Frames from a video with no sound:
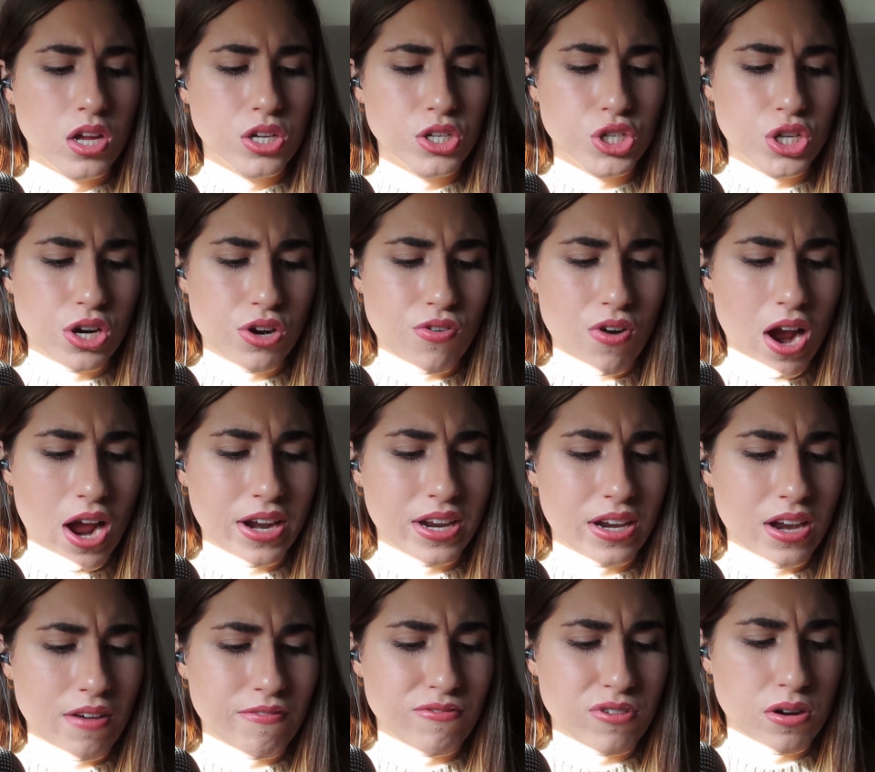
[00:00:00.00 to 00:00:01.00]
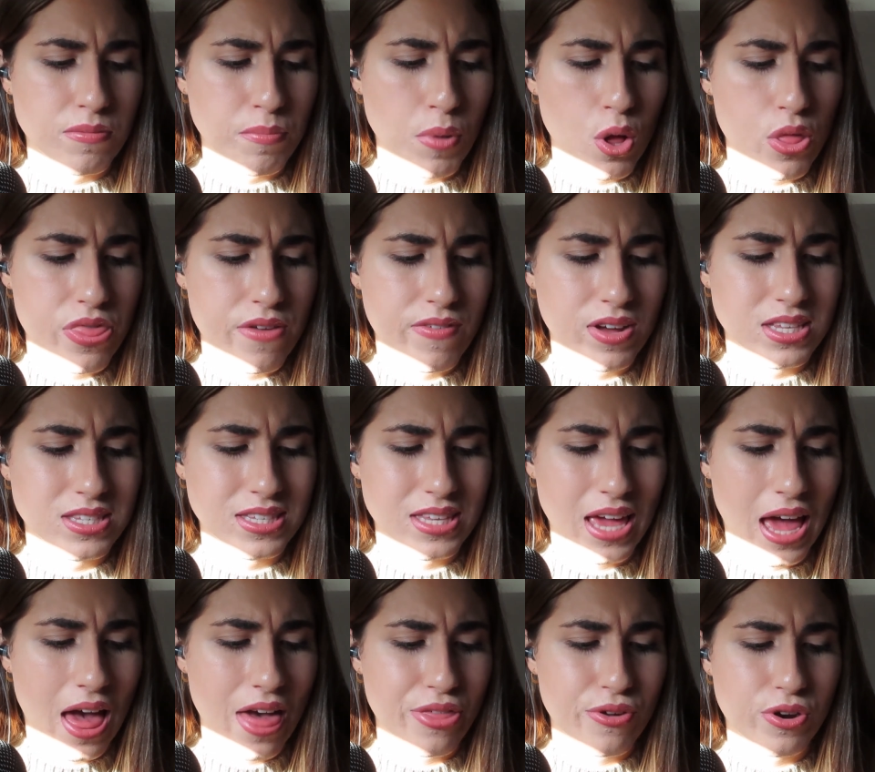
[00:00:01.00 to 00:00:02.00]
She cried enough for both of us,
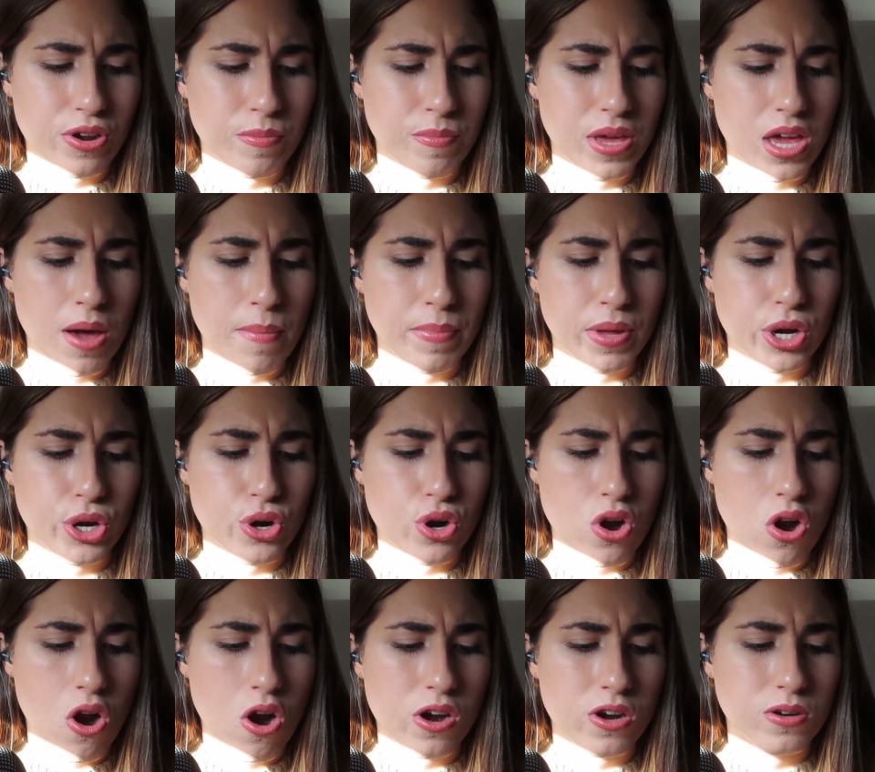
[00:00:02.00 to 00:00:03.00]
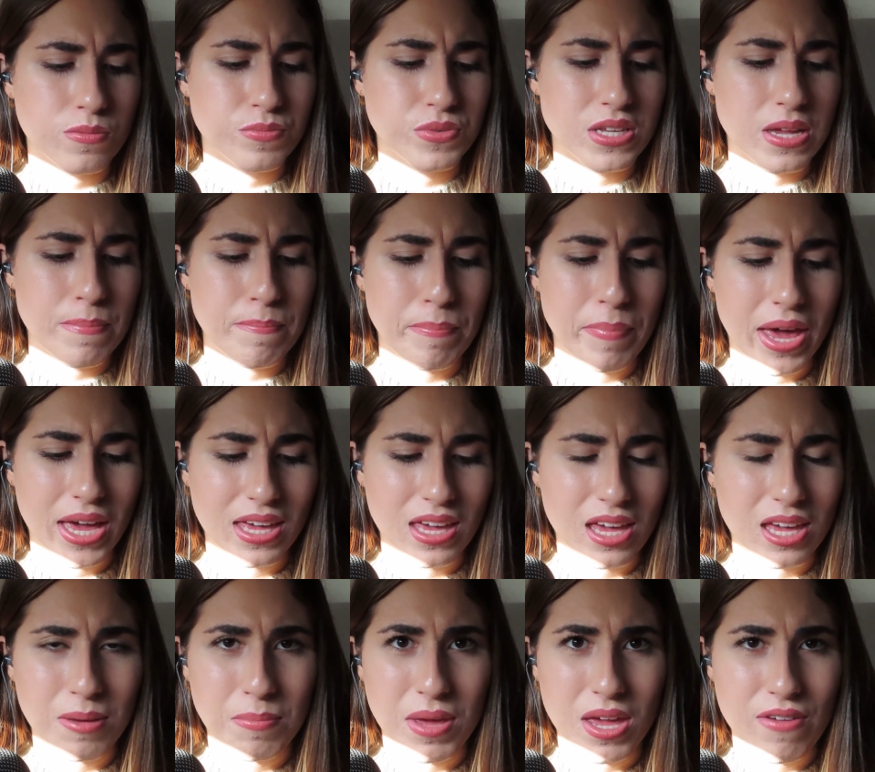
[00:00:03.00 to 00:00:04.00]
gathering me up in her arms and
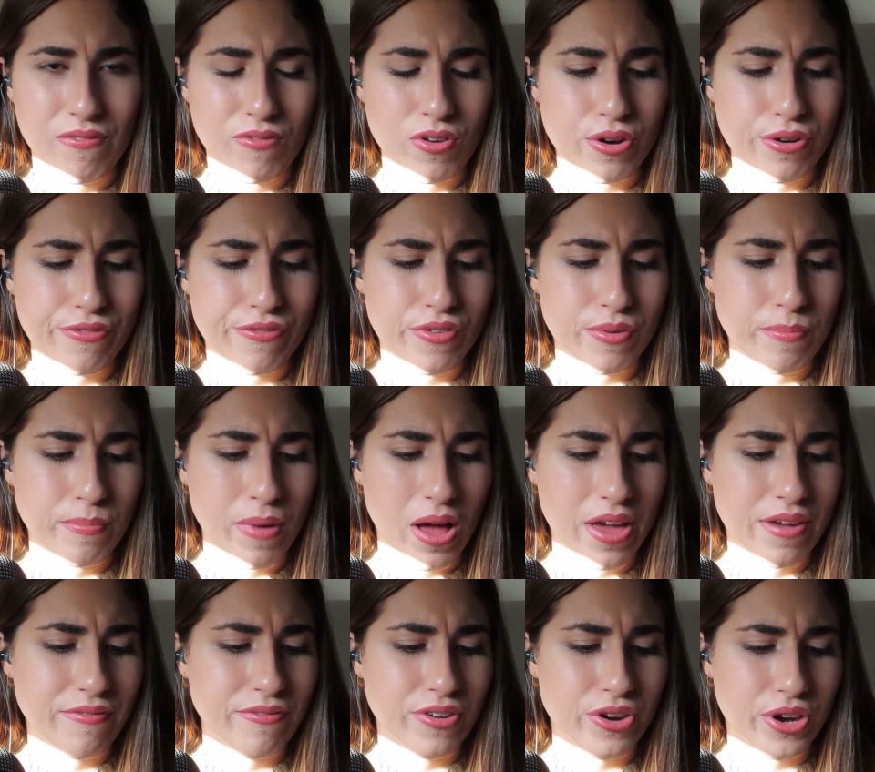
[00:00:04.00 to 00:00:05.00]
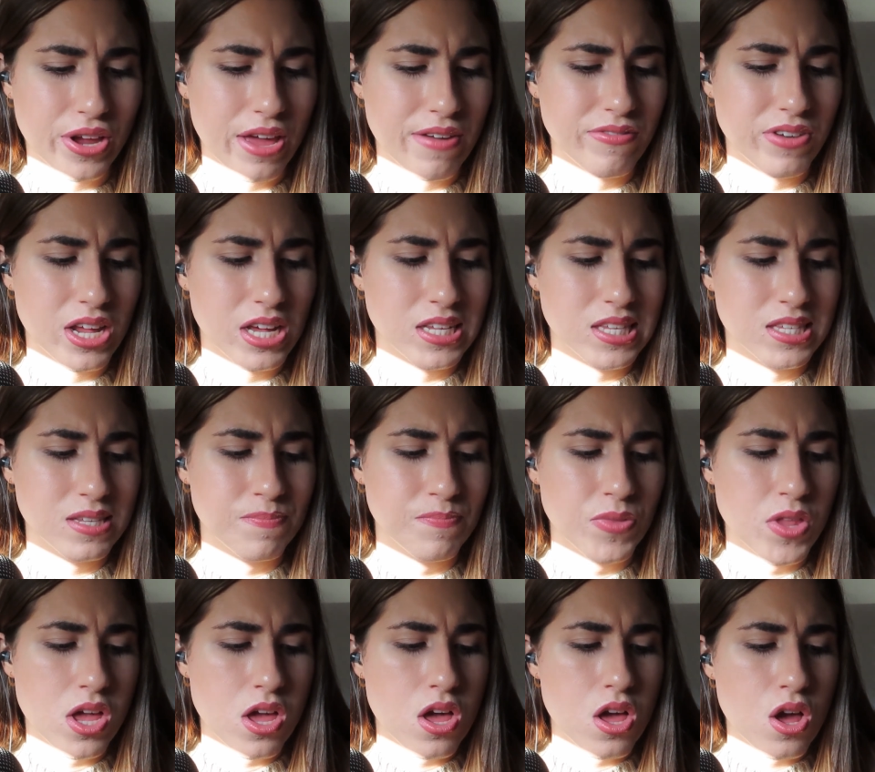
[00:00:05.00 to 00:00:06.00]
begging me for my forgiveness.
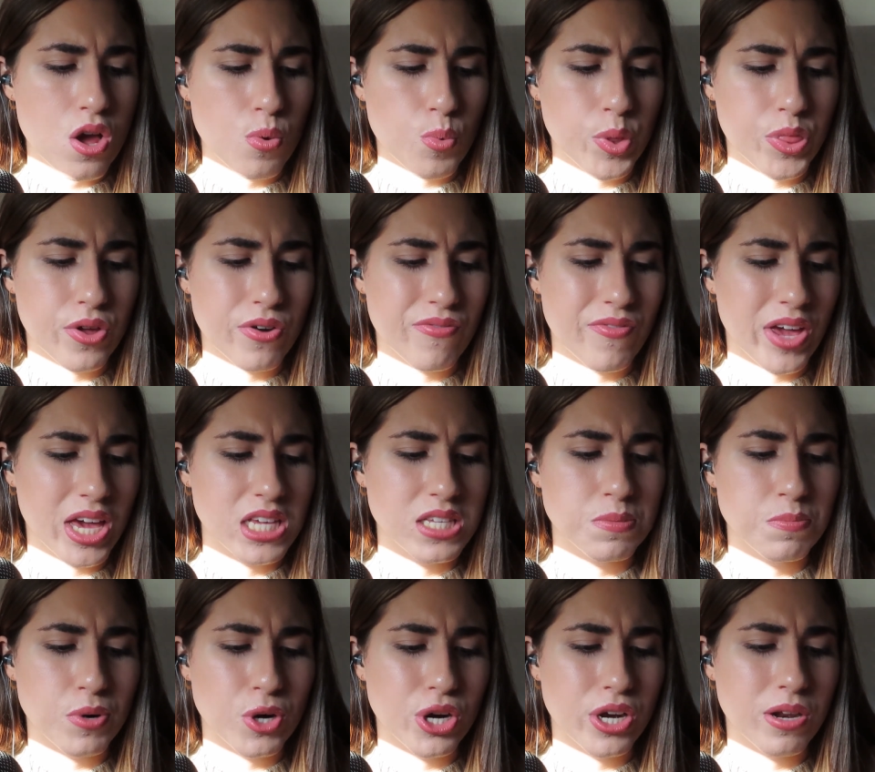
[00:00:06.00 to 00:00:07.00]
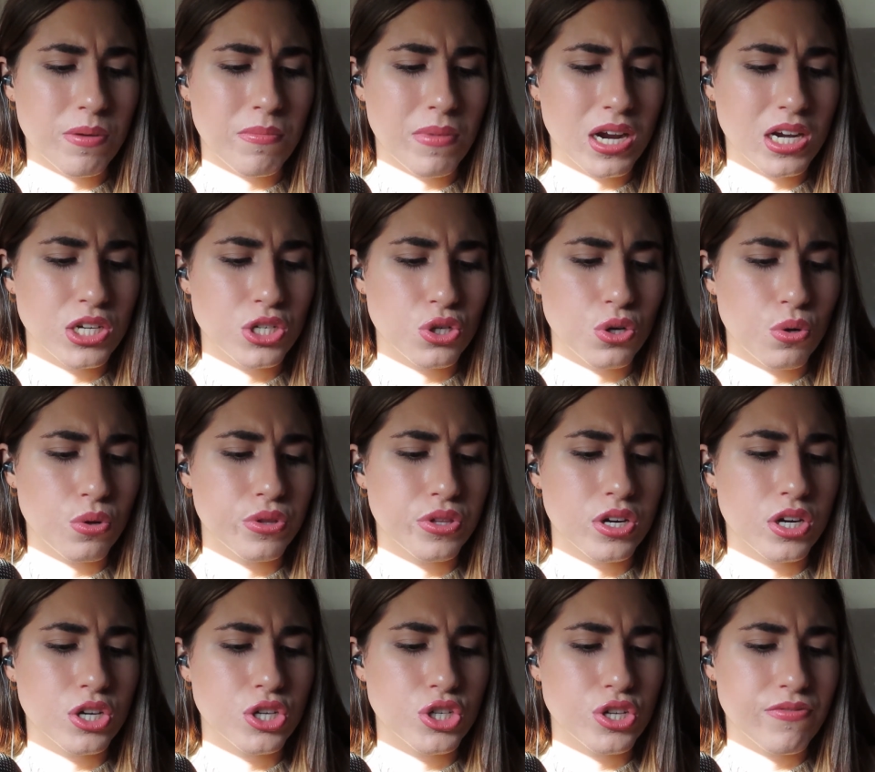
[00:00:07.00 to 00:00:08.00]
With her face buried in my
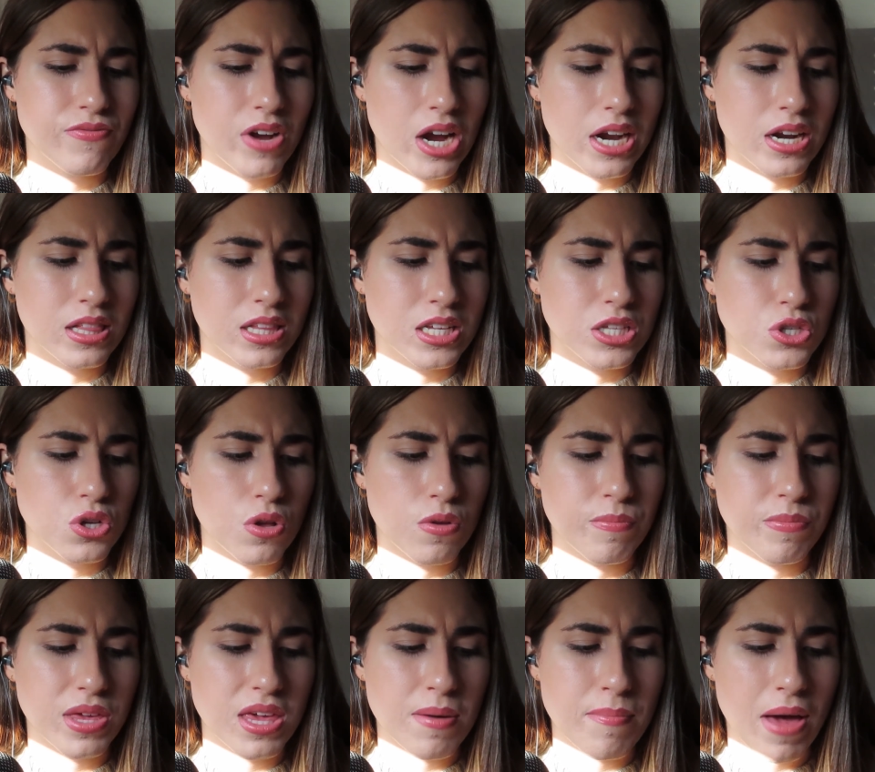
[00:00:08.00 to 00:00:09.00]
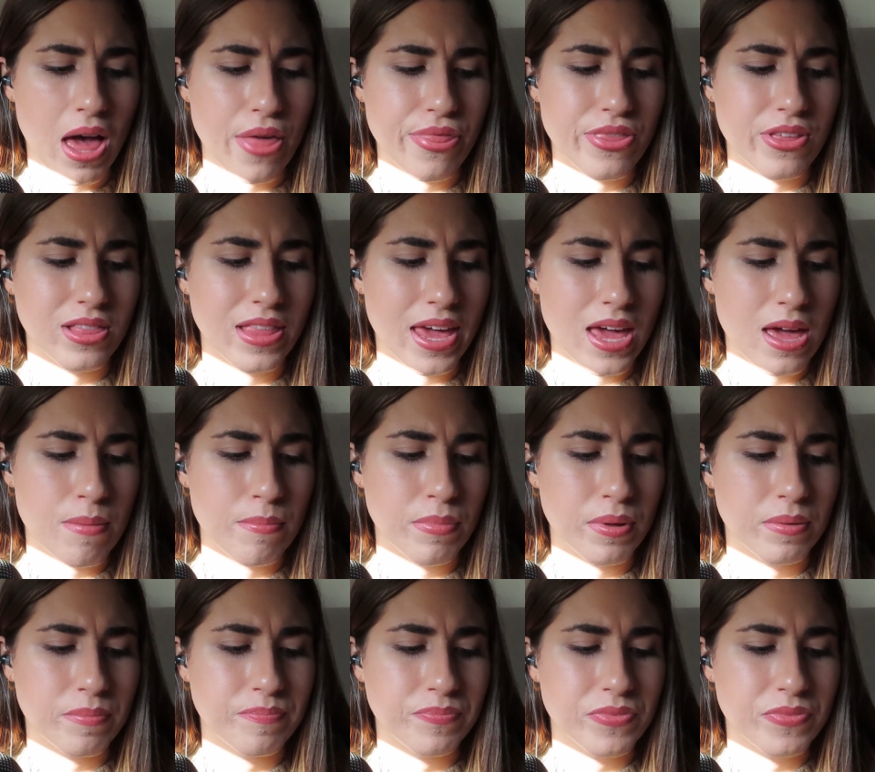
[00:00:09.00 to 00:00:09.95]
shoulder, she finally told me about the lamp.